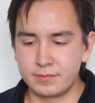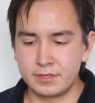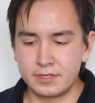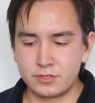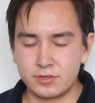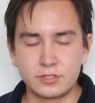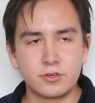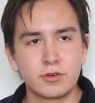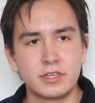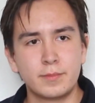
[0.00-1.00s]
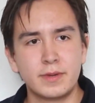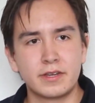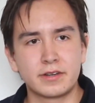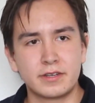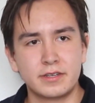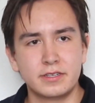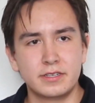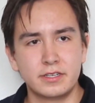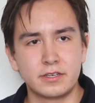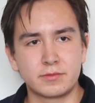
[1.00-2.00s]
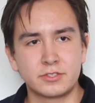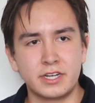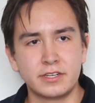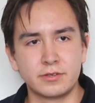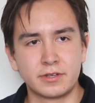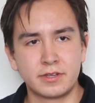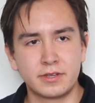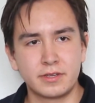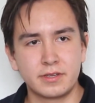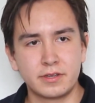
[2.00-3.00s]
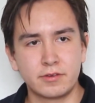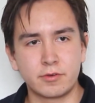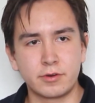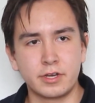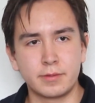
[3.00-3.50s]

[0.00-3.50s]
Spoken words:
Try and talk a little about your childhood, growing up.